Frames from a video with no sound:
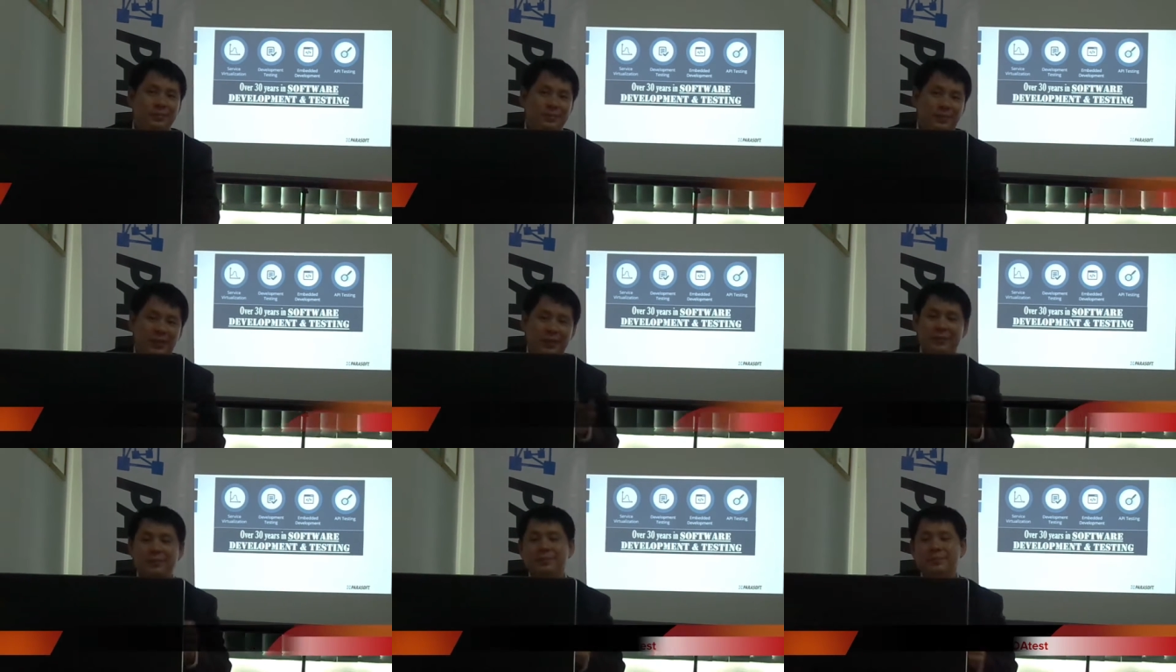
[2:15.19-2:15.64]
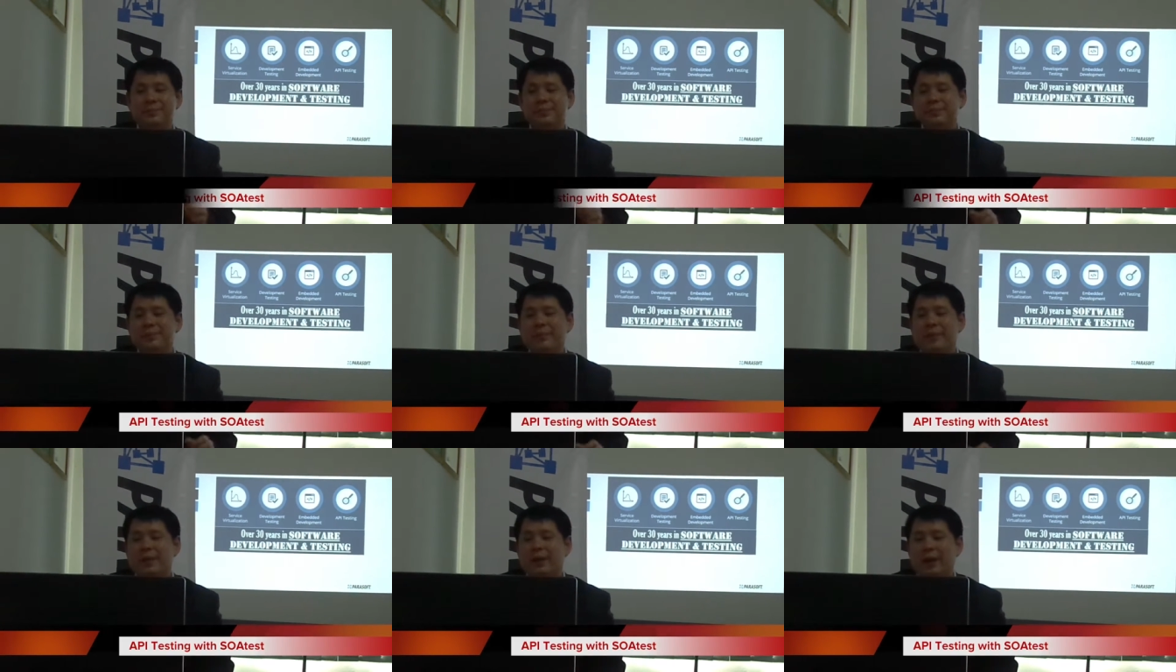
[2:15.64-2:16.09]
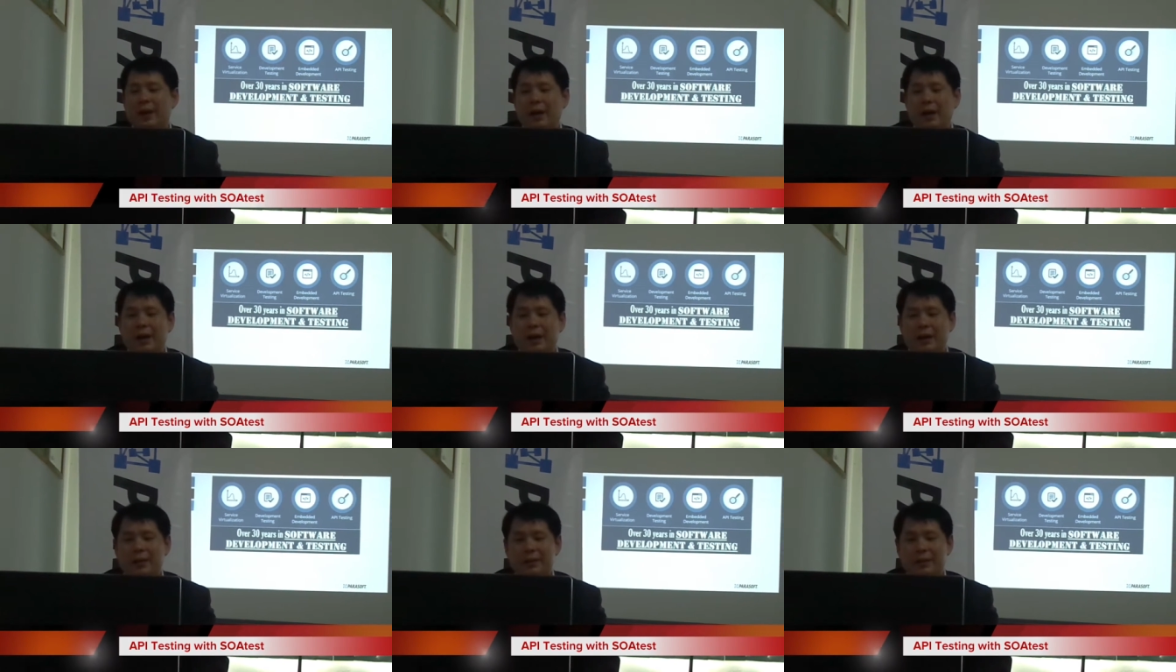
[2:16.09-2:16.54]

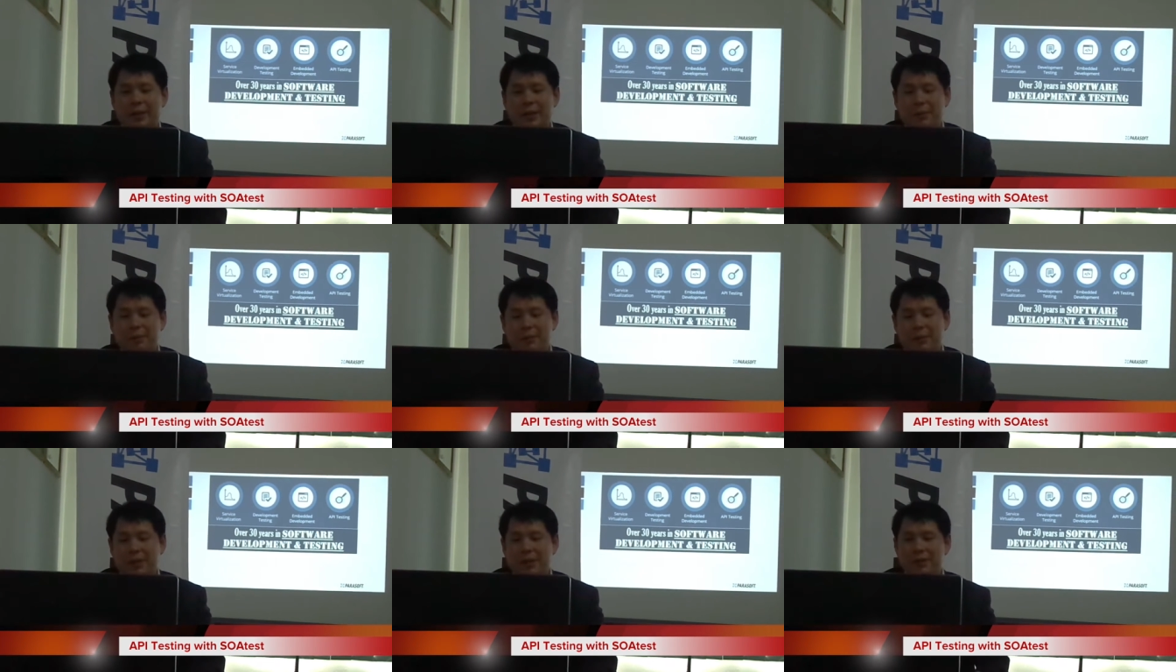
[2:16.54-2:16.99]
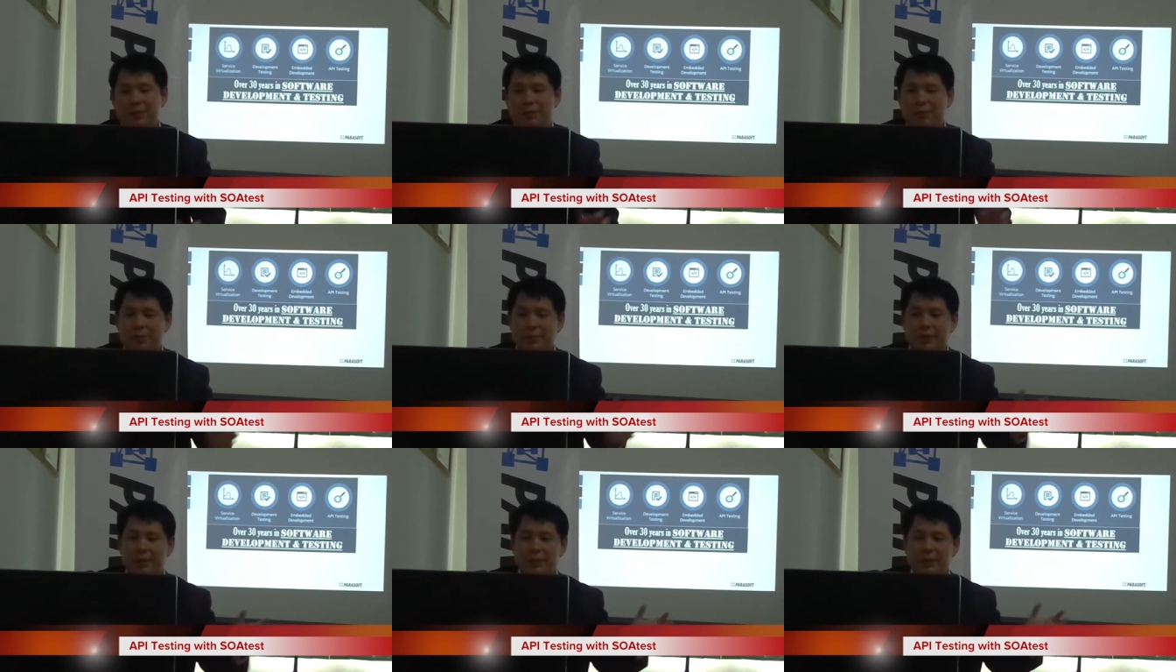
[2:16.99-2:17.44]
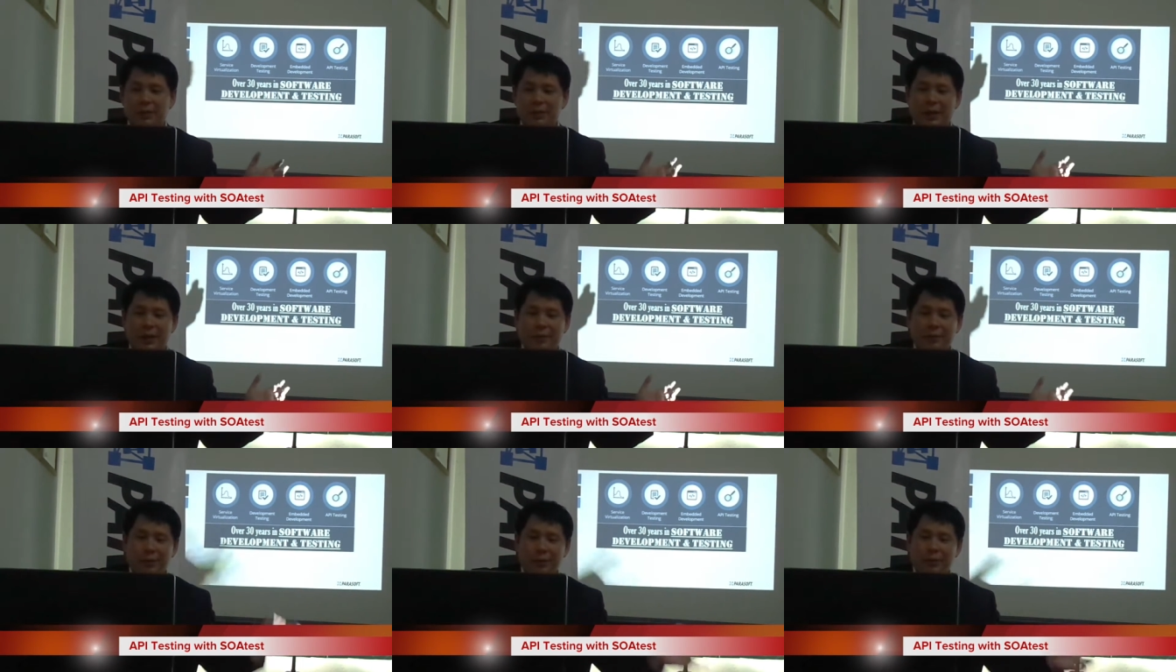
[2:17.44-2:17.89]
Right. The other place will be
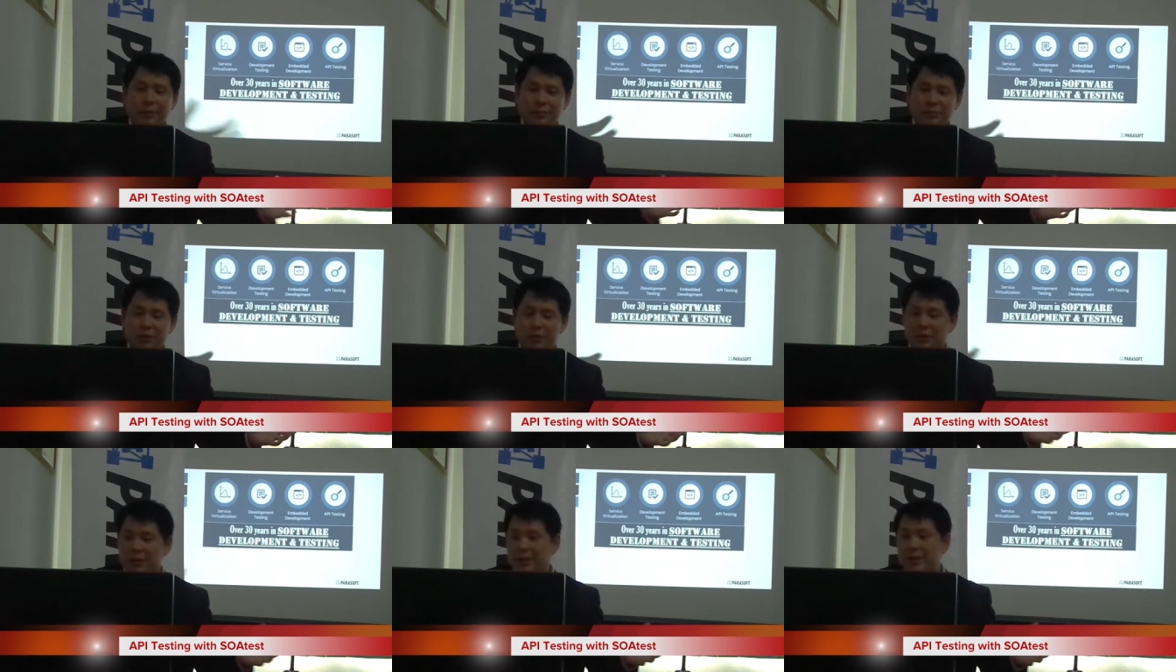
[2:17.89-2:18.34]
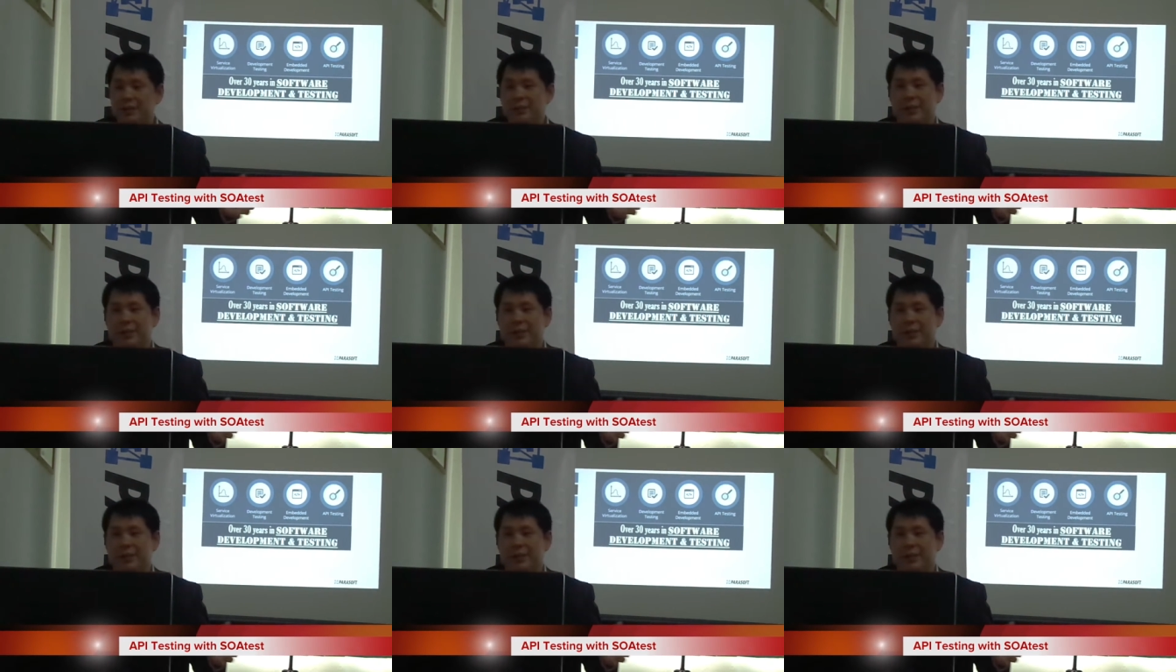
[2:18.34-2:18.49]
like what Vincent